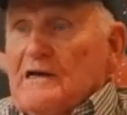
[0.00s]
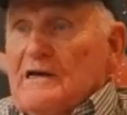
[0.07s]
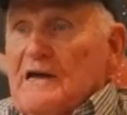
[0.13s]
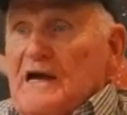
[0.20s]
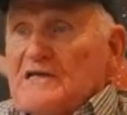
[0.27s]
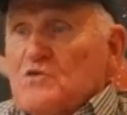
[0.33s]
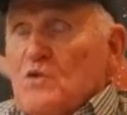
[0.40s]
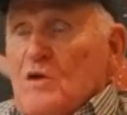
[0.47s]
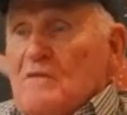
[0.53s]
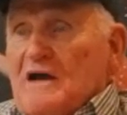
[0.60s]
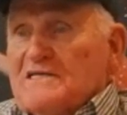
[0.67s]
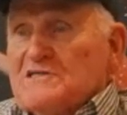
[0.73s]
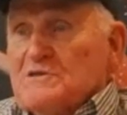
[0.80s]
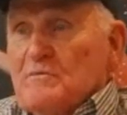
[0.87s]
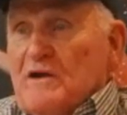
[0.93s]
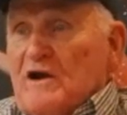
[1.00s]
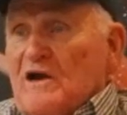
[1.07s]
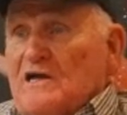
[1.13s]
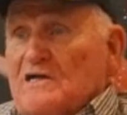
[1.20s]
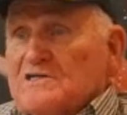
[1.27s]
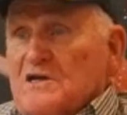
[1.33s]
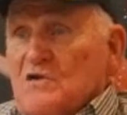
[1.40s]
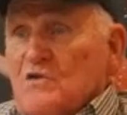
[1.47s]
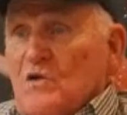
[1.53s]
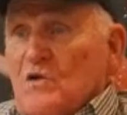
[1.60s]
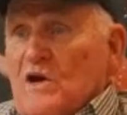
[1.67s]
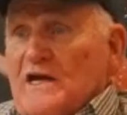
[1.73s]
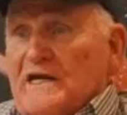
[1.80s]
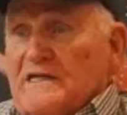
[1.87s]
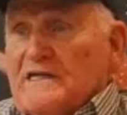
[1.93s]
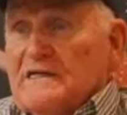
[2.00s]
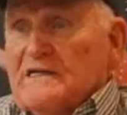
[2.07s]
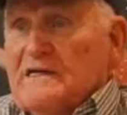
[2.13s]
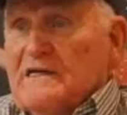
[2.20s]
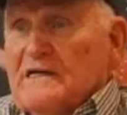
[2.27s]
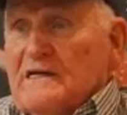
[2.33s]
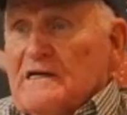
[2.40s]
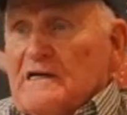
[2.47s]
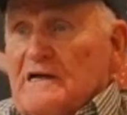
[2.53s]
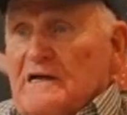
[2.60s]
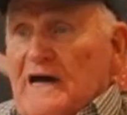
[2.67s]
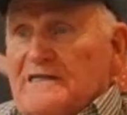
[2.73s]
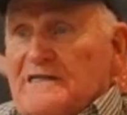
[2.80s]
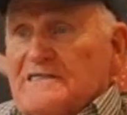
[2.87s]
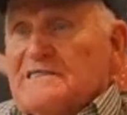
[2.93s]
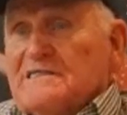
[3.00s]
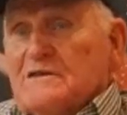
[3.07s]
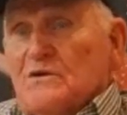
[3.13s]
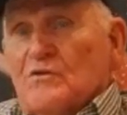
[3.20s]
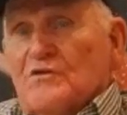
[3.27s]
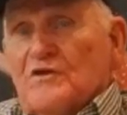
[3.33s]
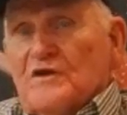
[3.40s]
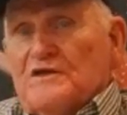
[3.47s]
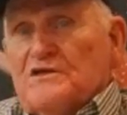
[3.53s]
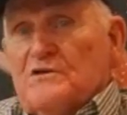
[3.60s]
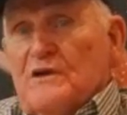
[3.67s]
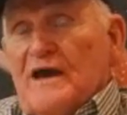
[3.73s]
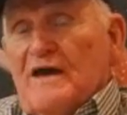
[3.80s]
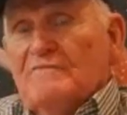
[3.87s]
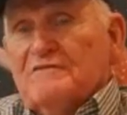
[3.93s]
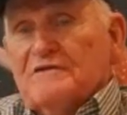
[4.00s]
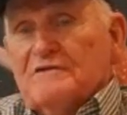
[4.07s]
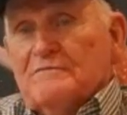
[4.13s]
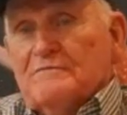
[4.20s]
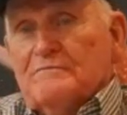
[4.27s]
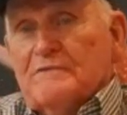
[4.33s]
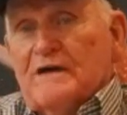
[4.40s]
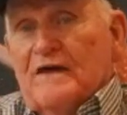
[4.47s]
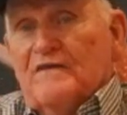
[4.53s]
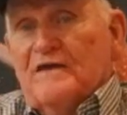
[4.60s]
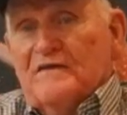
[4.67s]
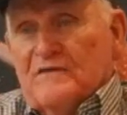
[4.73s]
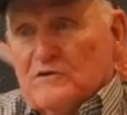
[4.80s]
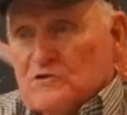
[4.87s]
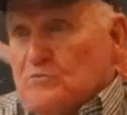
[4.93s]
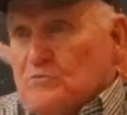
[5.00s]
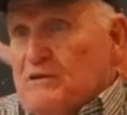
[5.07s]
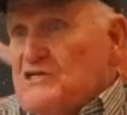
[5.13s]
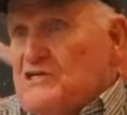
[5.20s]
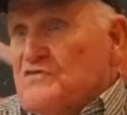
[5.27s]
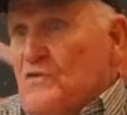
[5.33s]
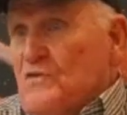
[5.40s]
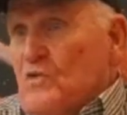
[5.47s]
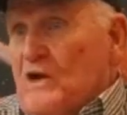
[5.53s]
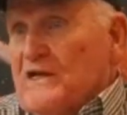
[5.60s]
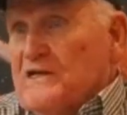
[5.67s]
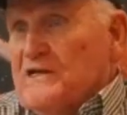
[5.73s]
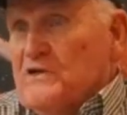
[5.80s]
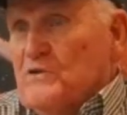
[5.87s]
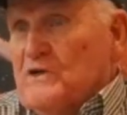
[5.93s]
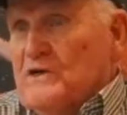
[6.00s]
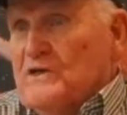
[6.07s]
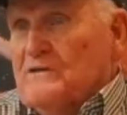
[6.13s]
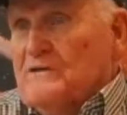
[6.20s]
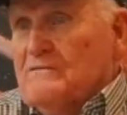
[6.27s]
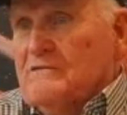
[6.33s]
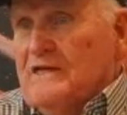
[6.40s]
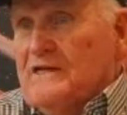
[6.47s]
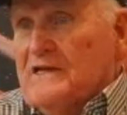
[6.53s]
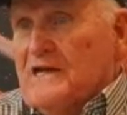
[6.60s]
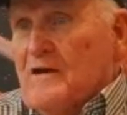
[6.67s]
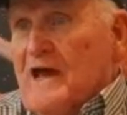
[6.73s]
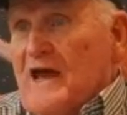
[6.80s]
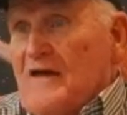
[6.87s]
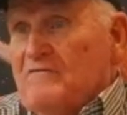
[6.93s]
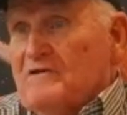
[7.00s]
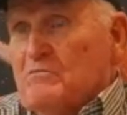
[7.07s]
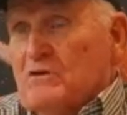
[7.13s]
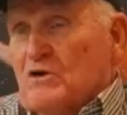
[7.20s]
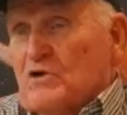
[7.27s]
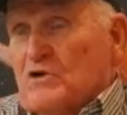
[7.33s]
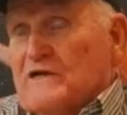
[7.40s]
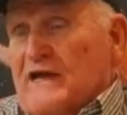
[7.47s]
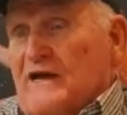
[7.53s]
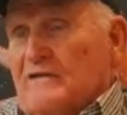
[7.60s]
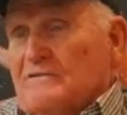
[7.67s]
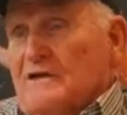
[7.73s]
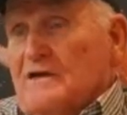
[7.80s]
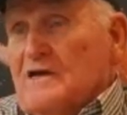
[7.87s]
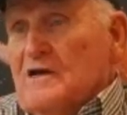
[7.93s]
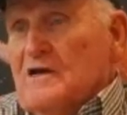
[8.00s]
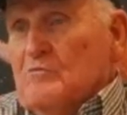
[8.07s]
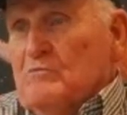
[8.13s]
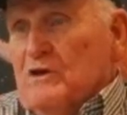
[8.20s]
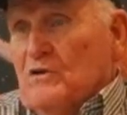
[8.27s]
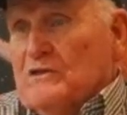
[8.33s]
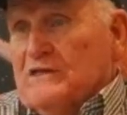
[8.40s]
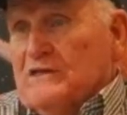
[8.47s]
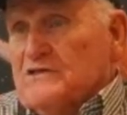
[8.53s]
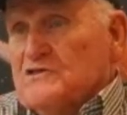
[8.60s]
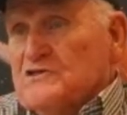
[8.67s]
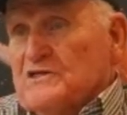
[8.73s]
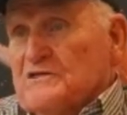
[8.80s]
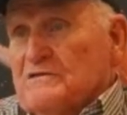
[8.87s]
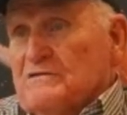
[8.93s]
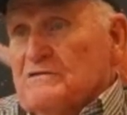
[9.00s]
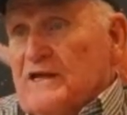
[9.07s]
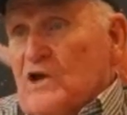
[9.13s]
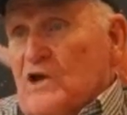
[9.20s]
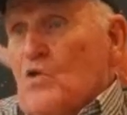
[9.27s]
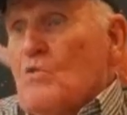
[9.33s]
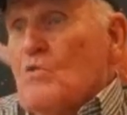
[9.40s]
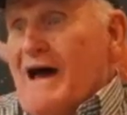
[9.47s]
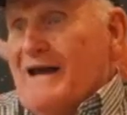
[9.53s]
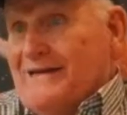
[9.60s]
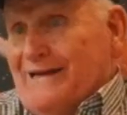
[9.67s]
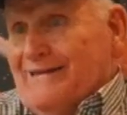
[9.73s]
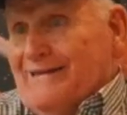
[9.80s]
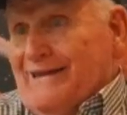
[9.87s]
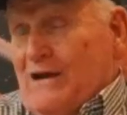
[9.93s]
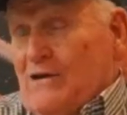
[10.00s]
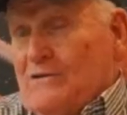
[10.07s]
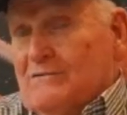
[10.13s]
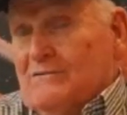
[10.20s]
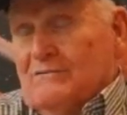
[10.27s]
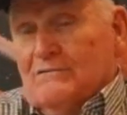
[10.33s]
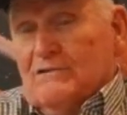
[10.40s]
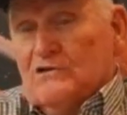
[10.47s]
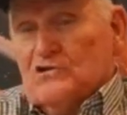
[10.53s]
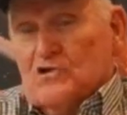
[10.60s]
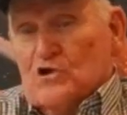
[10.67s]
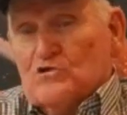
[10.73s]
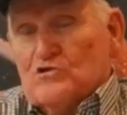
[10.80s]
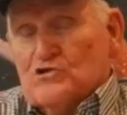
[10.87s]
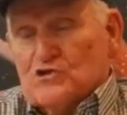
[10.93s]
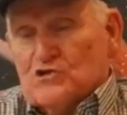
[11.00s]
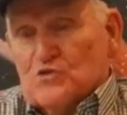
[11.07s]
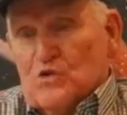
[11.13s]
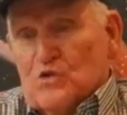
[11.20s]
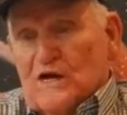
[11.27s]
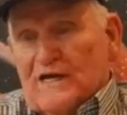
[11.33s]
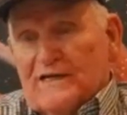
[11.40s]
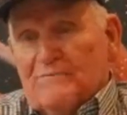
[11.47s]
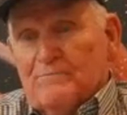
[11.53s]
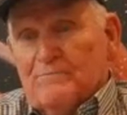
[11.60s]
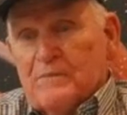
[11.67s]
That's what makes America so great. I just don't think you have to. I think there's a peaceful way to do it, and not having to burn down buildings and go about it in that atrocious way.